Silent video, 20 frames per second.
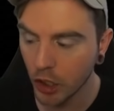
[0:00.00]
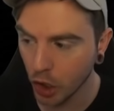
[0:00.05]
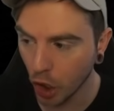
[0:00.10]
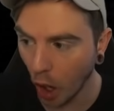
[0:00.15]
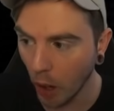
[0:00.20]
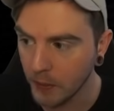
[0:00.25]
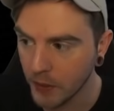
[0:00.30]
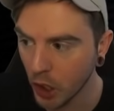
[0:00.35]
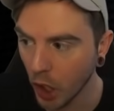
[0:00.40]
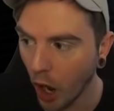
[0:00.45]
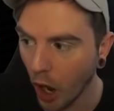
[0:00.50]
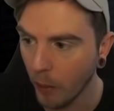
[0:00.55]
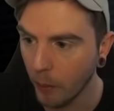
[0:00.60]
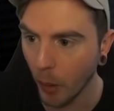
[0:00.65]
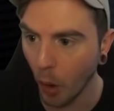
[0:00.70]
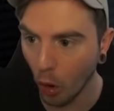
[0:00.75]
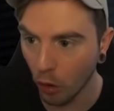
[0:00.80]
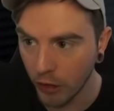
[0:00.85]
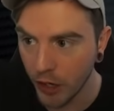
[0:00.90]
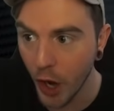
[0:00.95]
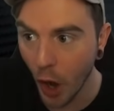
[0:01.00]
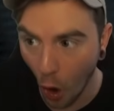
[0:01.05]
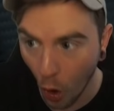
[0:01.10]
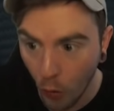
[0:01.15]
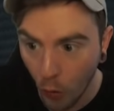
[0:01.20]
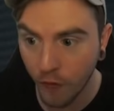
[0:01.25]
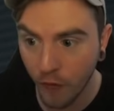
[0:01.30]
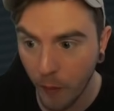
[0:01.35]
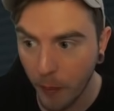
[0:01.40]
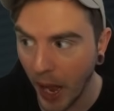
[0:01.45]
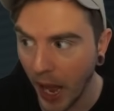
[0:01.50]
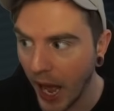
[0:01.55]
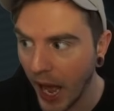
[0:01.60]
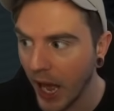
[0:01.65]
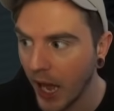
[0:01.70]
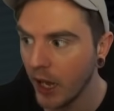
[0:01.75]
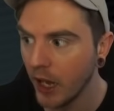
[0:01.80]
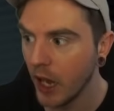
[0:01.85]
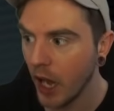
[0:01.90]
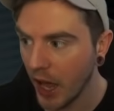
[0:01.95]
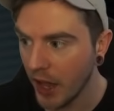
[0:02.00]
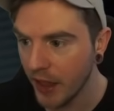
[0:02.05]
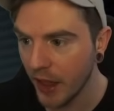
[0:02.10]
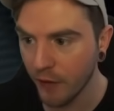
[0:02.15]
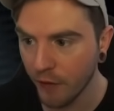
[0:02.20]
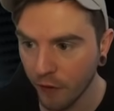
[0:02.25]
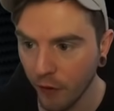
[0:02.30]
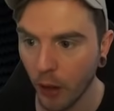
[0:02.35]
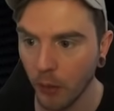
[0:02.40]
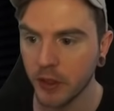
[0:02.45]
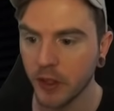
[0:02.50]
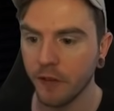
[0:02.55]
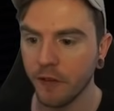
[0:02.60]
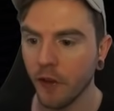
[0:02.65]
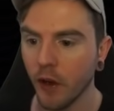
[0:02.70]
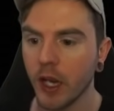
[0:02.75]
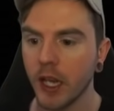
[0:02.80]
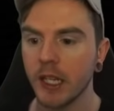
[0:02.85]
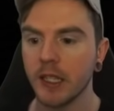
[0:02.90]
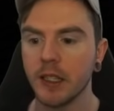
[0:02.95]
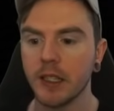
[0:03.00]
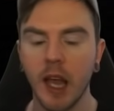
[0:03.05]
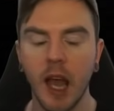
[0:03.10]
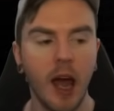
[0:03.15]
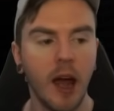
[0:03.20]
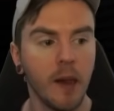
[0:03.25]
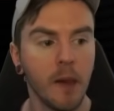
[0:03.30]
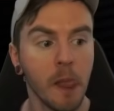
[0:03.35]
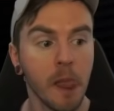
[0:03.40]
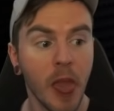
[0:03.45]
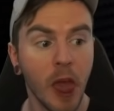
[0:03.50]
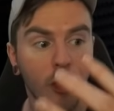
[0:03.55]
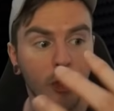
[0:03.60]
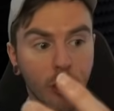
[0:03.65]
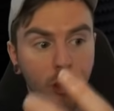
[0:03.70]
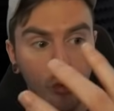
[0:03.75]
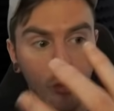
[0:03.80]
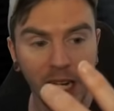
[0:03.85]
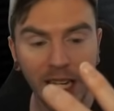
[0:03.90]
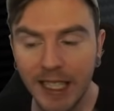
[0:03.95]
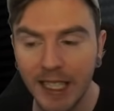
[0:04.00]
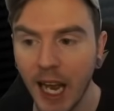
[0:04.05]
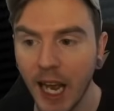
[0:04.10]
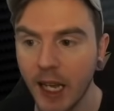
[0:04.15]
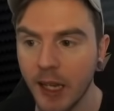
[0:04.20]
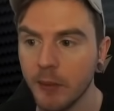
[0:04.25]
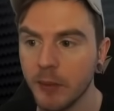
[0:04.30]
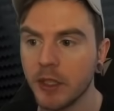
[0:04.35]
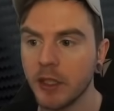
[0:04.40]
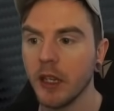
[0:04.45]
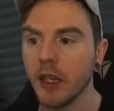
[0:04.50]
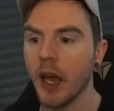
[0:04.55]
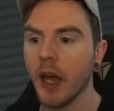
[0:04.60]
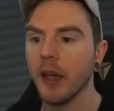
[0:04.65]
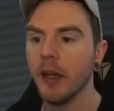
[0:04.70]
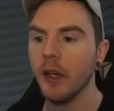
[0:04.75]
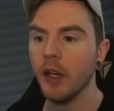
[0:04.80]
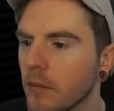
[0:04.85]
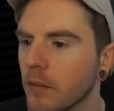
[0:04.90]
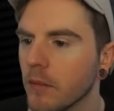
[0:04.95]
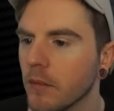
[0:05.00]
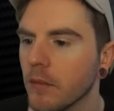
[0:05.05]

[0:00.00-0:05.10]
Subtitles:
Top or an overpair. And they flopped a fucking set. 3 times today.